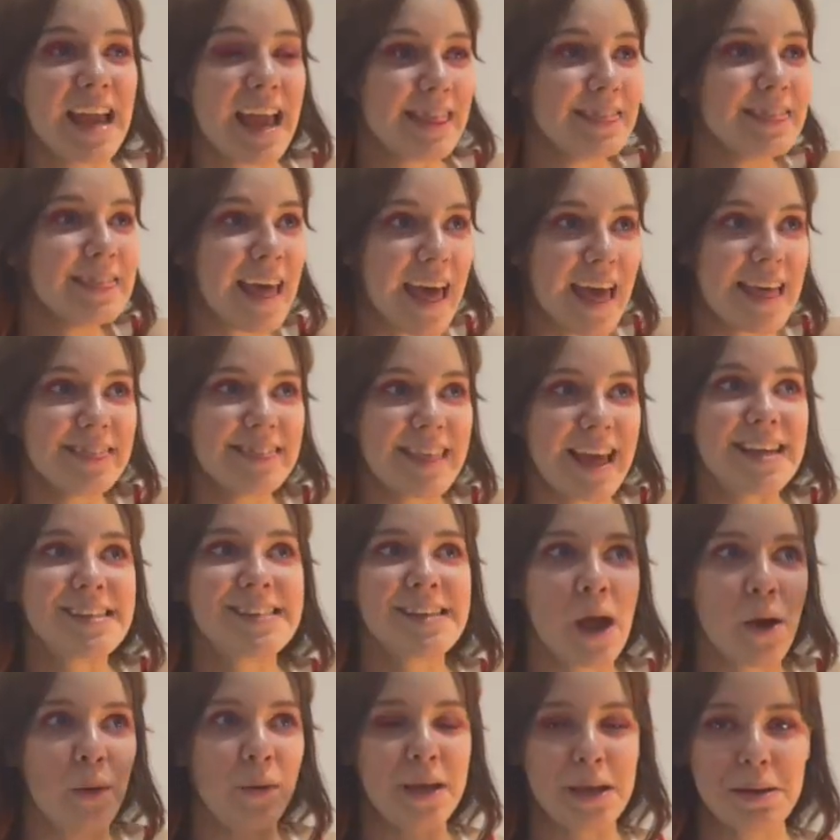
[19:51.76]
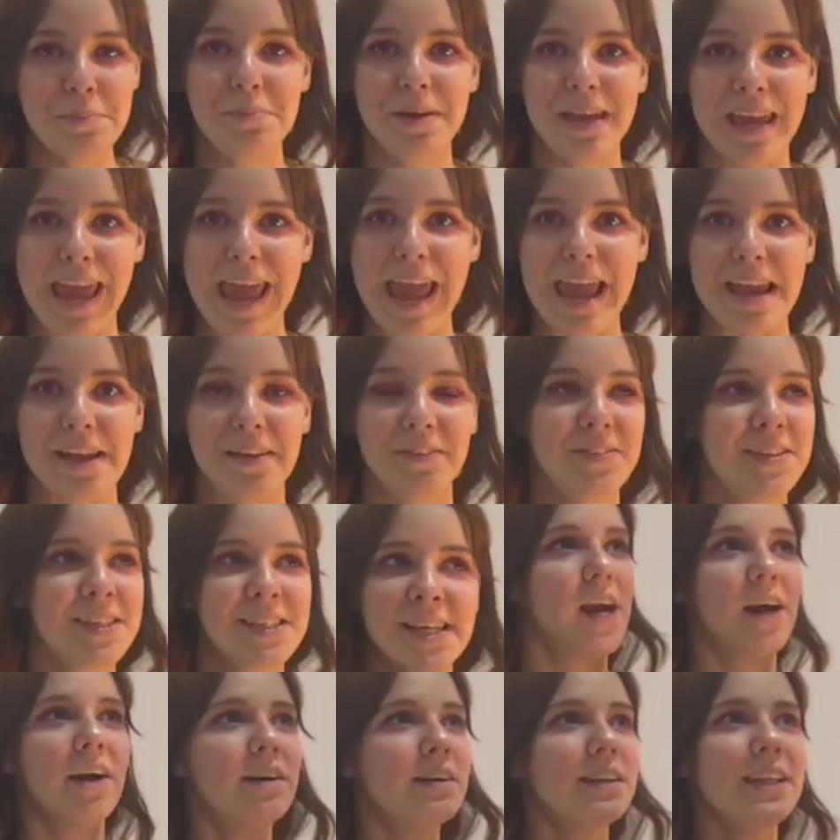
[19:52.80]
and and that's how he
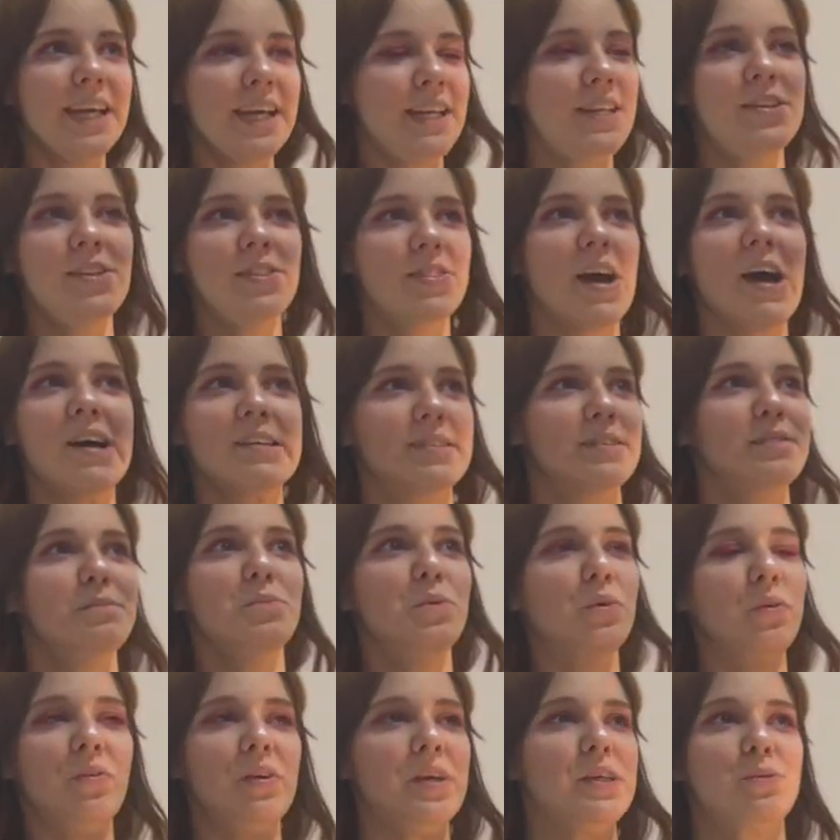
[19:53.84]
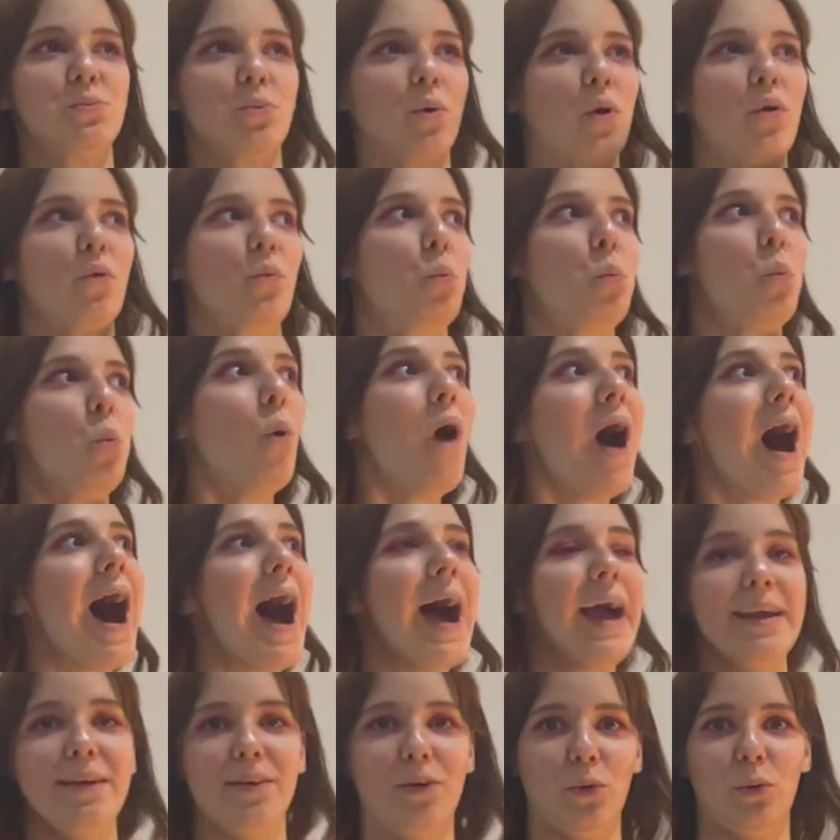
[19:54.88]
behaves. Early 2000 movies were
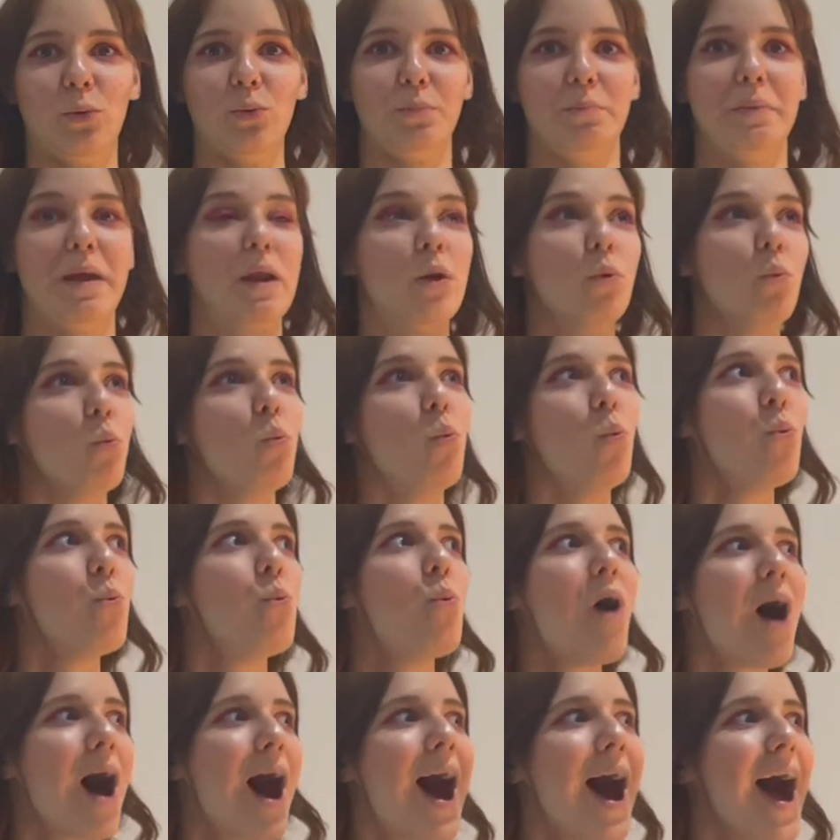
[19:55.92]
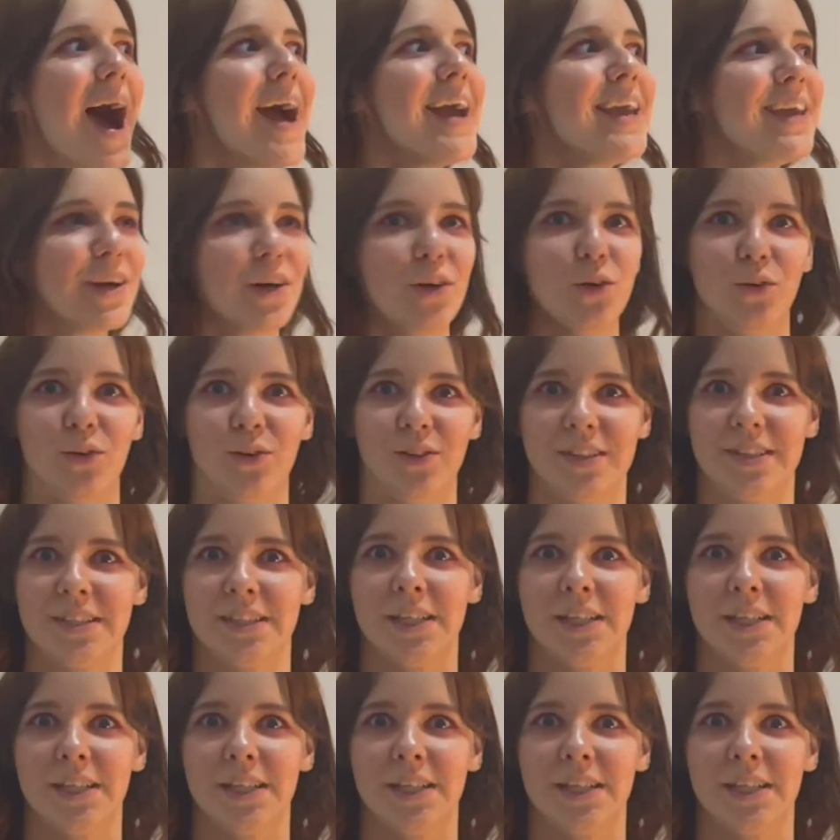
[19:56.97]
wild, man, wild.